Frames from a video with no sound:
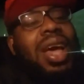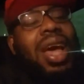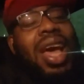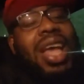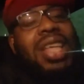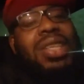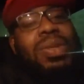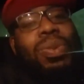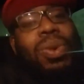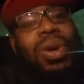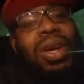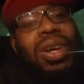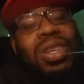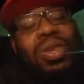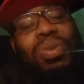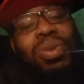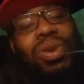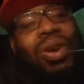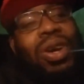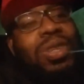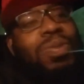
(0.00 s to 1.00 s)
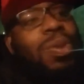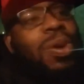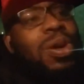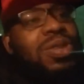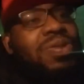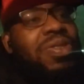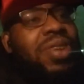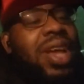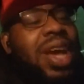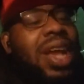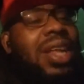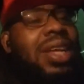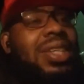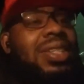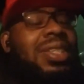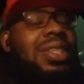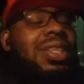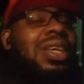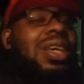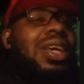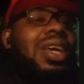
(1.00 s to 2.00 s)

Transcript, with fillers: as well because we are sports fanatics.